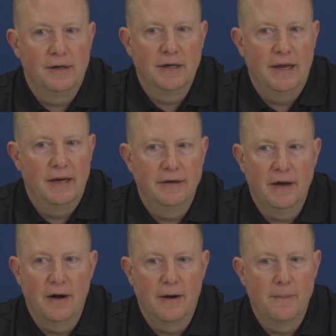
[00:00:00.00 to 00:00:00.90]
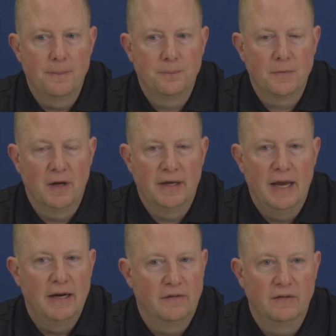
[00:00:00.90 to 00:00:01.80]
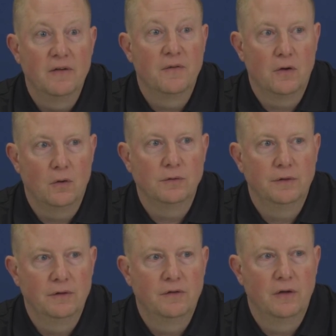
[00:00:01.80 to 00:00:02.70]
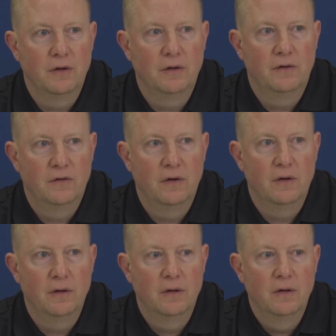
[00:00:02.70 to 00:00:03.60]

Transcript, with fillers: And um, again, it's difficult to to